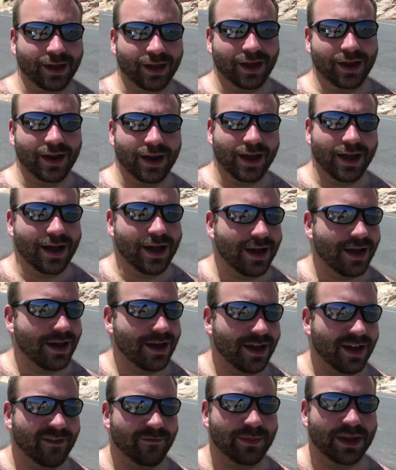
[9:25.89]
and
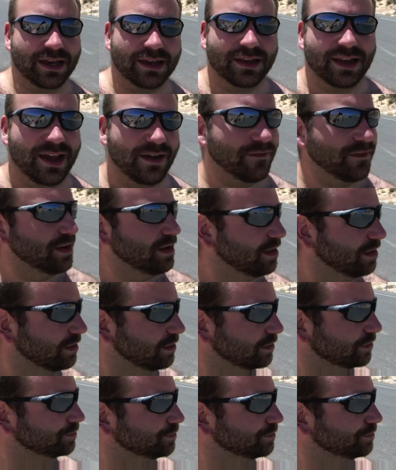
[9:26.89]
I am being left here.